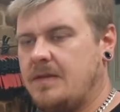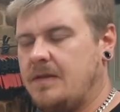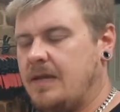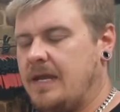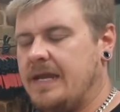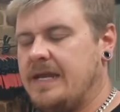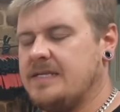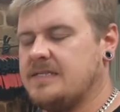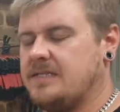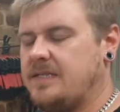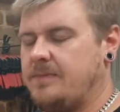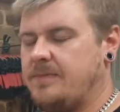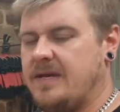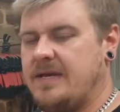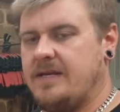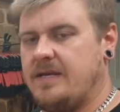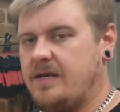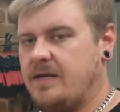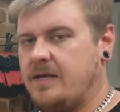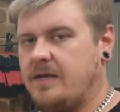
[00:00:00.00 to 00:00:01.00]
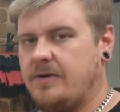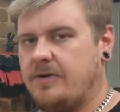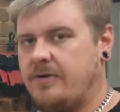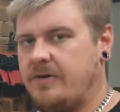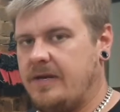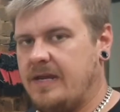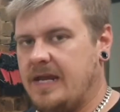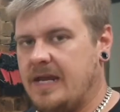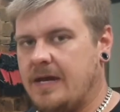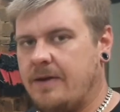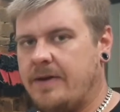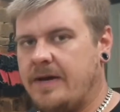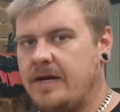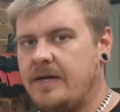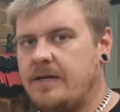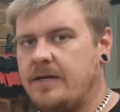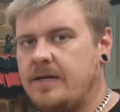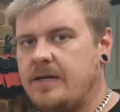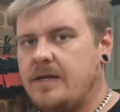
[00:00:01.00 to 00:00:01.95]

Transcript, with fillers: easily made in under an hour.